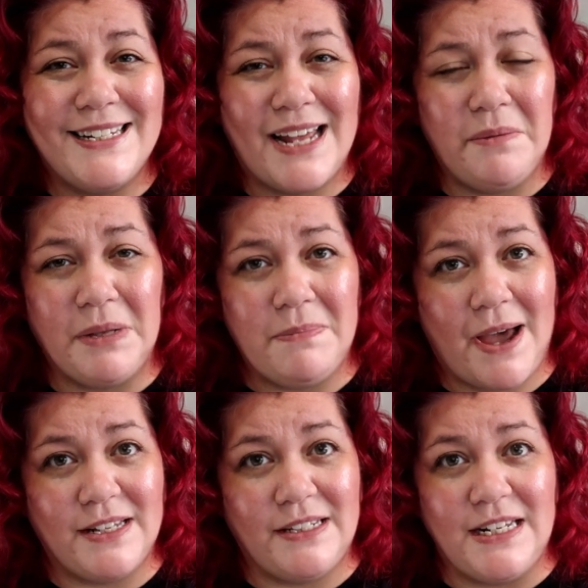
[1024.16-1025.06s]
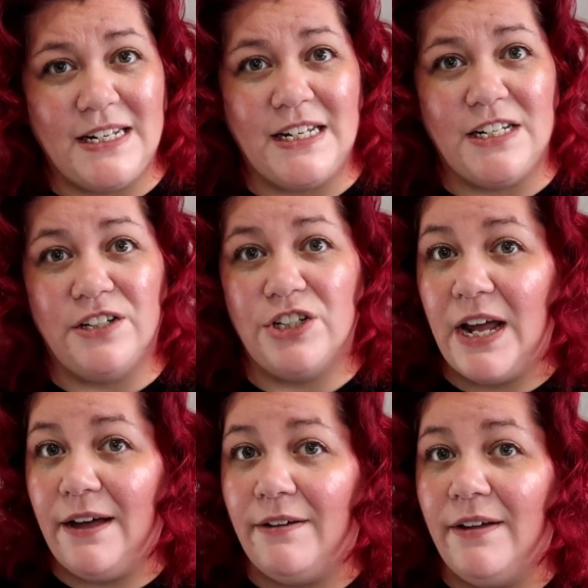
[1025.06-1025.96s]
untimely passing in
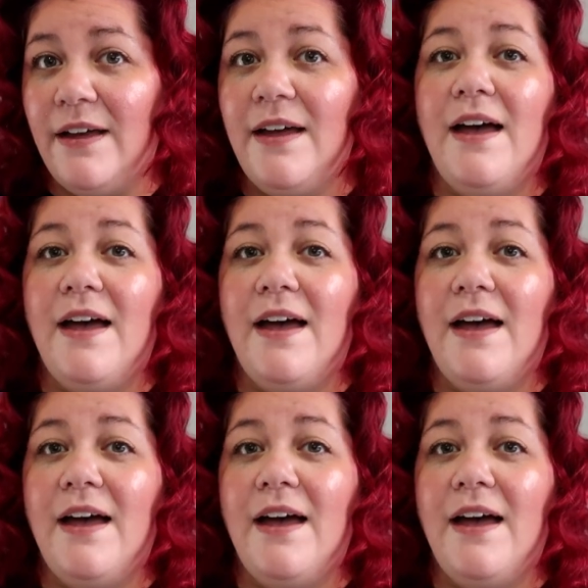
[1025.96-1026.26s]
jail,